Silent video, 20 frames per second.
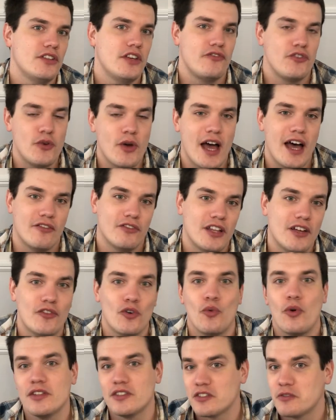If you have
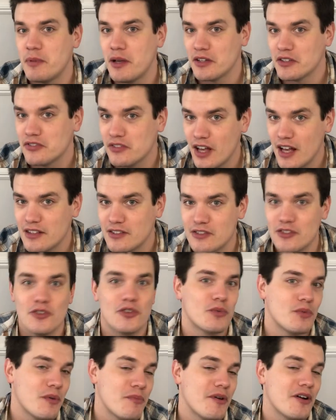level 1 spell slots, you
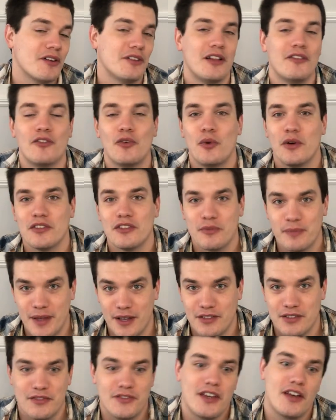can prepare level 1
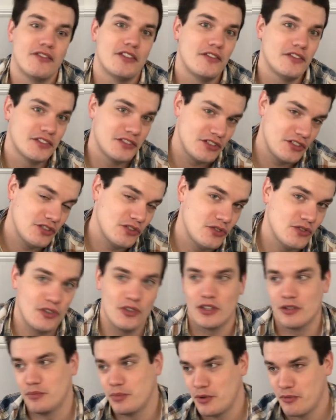spells. If you have level 2,
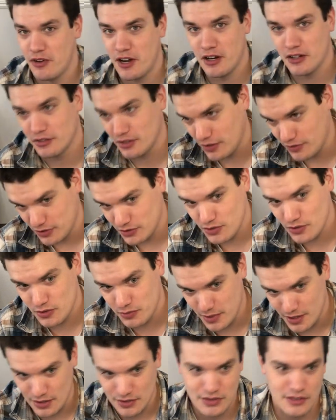you can prepare level 2
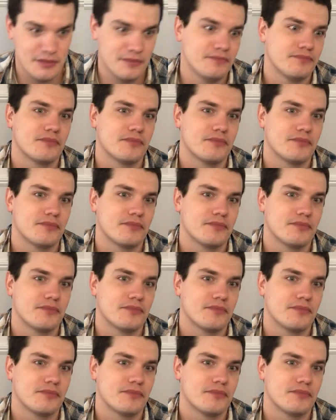spells,